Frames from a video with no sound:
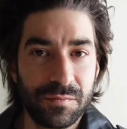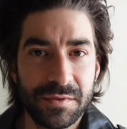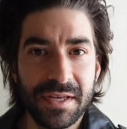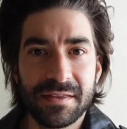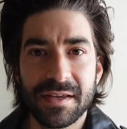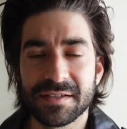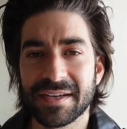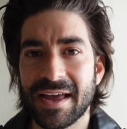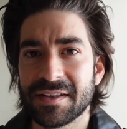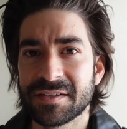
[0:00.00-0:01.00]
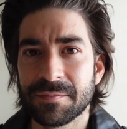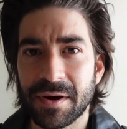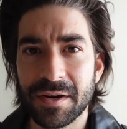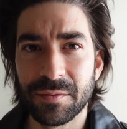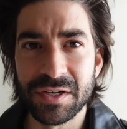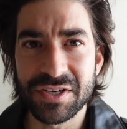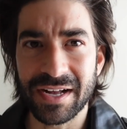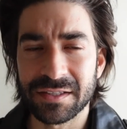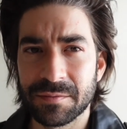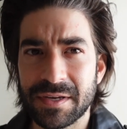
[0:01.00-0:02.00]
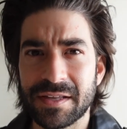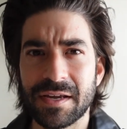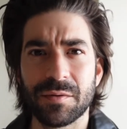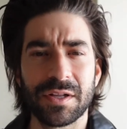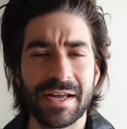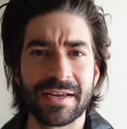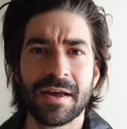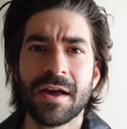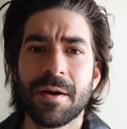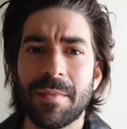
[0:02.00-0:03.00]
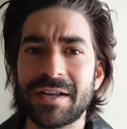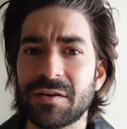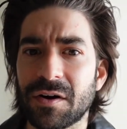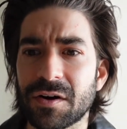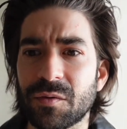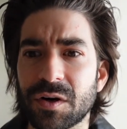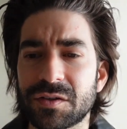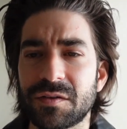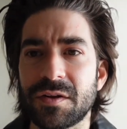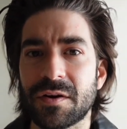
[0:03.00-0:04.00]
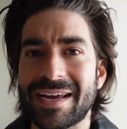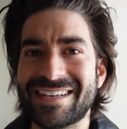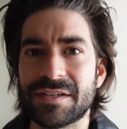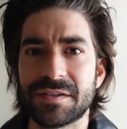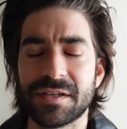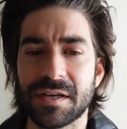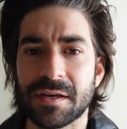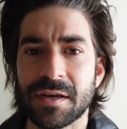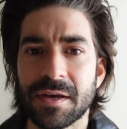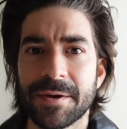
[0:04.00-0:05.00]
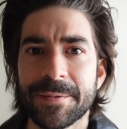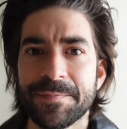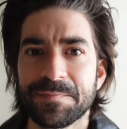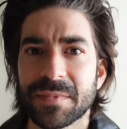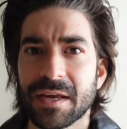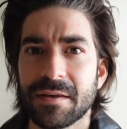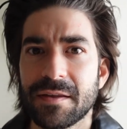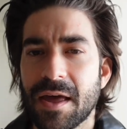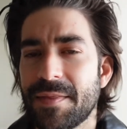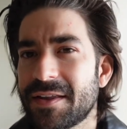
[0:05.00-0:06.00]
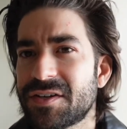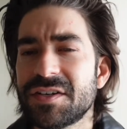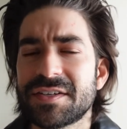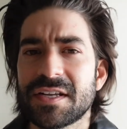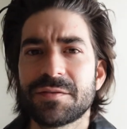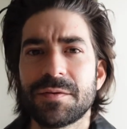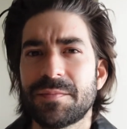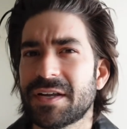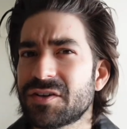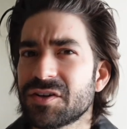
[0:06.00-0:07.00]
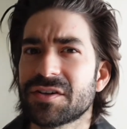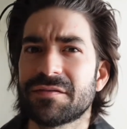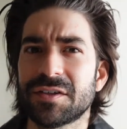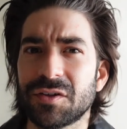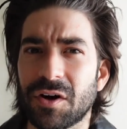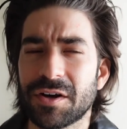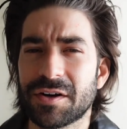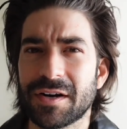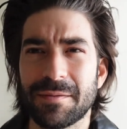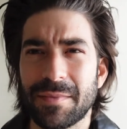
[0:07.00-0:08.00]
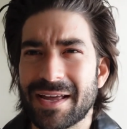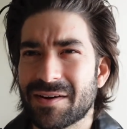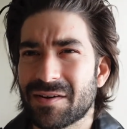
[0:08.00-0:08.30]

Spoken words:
get this, I had somebody reach out to me and they were like, "My daughter works with your agency." And then she sends me pictures of her daughter, and I'm like,